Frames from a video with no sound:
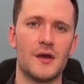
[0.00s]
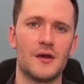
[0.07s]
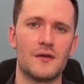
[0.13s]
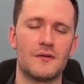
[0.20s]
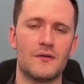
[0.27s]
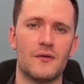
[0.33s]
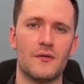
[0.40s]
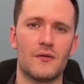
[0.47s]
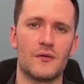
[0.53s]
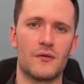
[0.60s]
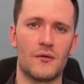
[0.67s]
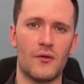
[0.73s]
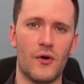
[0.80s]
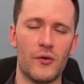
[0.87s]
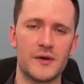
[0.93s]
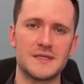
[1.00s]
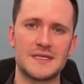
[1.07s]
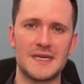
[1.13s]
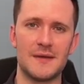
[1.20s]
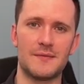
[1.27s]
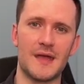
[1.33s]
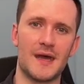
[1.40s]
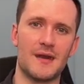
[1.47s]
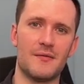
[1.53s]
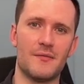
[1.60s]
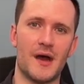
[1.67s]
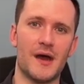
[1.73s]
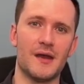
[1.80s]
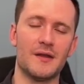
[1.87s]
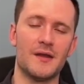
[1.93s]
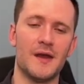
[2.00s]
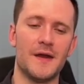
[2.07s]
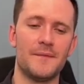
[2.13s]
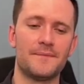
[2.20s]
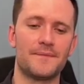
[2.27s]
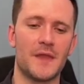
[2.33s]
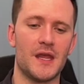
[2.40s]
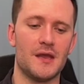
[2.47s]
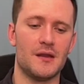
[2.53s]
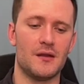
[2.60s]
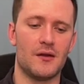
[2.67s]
So always keep that in mind. And